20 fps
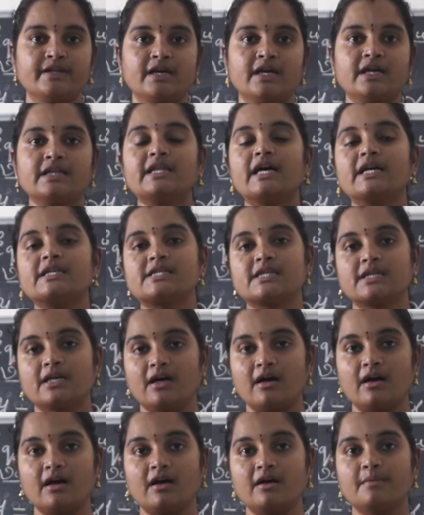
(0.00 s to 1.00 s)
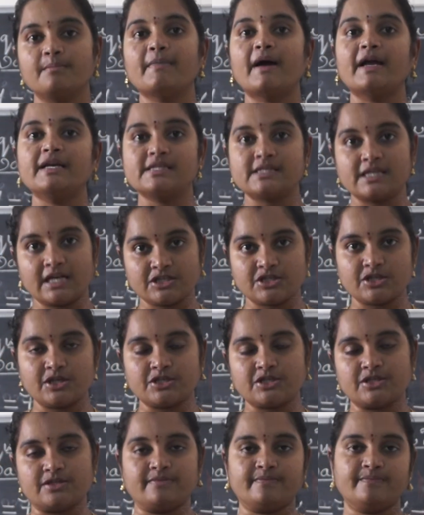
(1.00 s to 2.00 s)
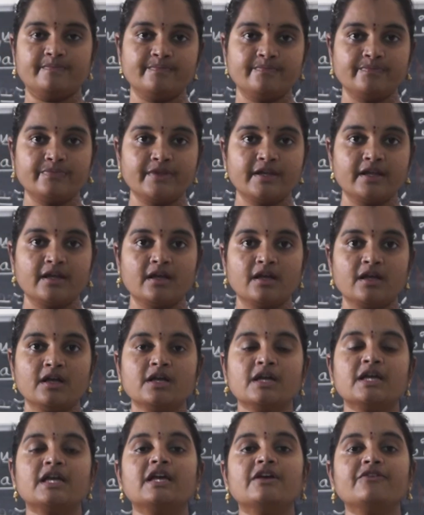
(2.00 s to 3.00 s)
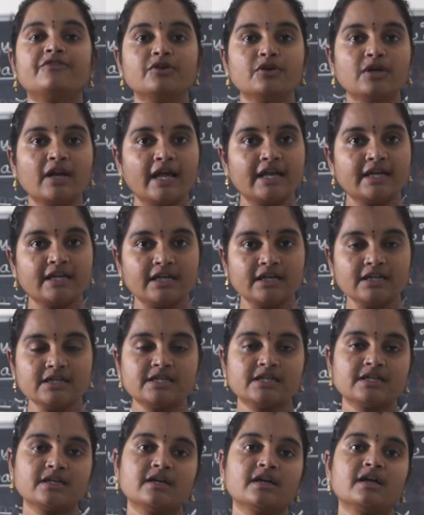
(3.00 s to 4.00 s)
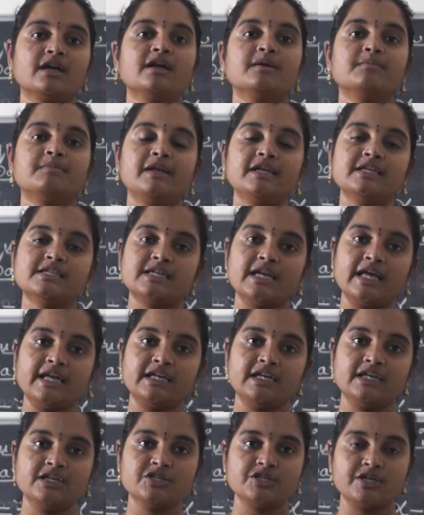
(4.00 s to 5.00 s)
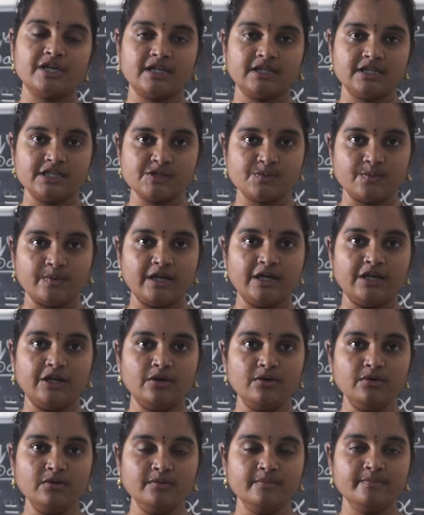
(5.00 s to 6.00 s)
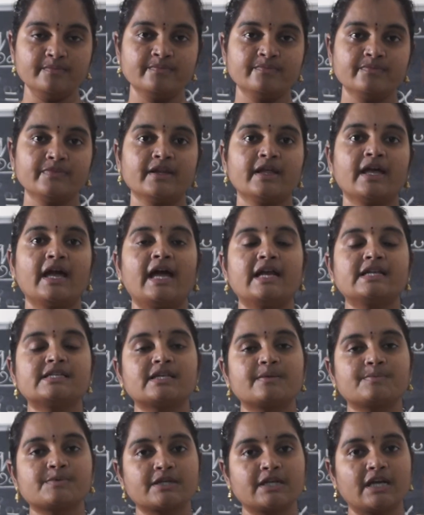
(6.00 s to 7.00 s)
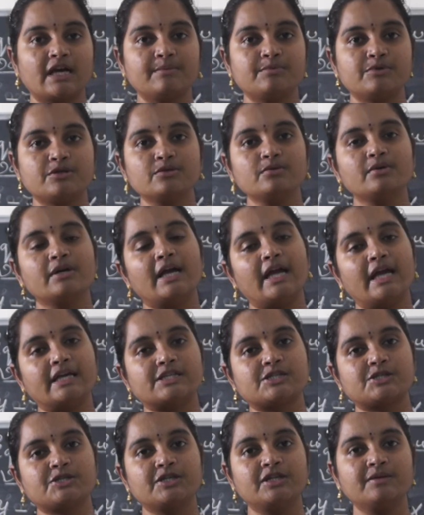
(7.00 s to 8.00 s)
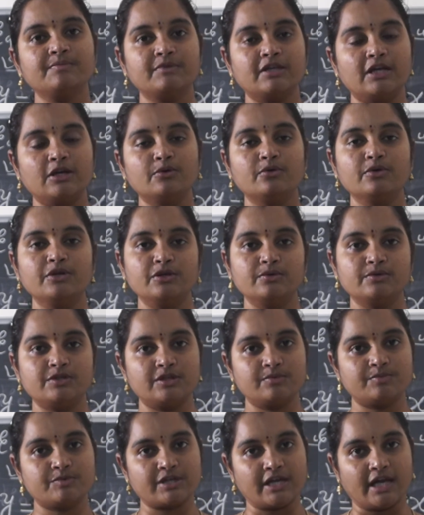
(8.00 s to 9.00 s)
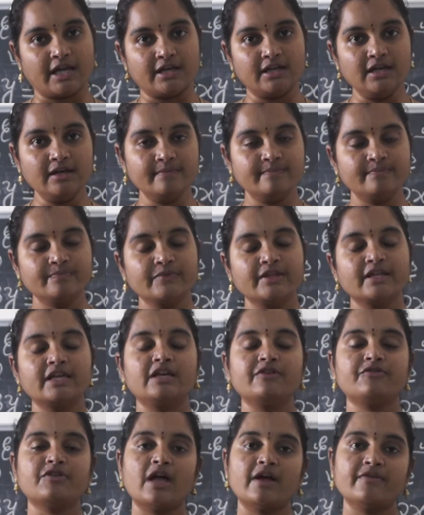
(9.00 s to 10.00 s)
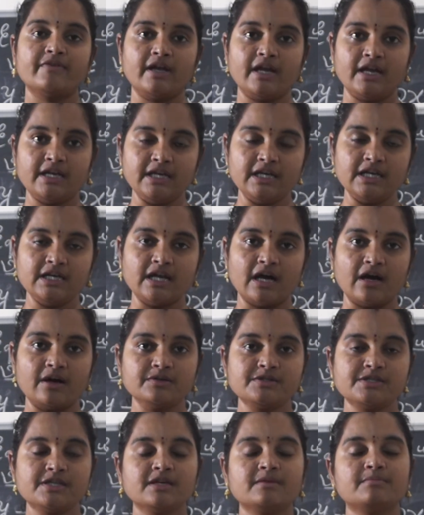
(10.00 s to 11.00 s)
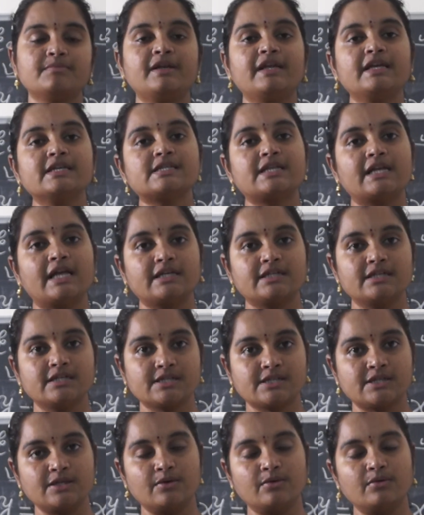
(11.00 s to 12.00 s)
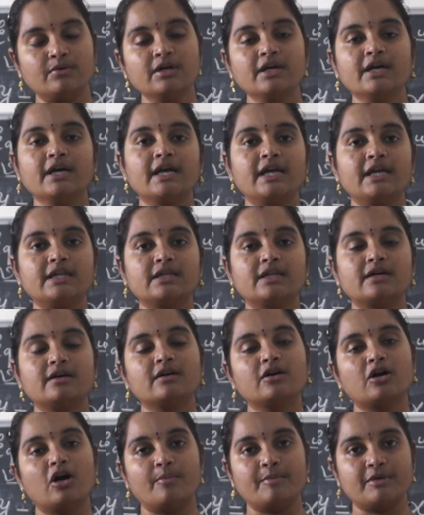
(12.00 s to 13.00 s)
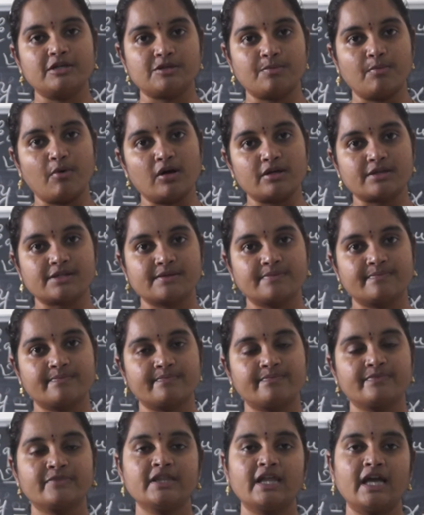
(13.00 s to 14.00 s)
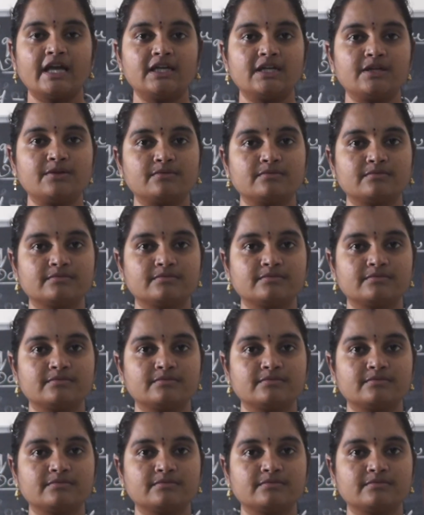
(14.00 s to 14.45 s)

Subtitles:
That's my suggestion. If you like it, please like and share this video and subscribe to Xtream Telugu YouTube channel. If you have any doubts, please let us know in the comment box. Thank you.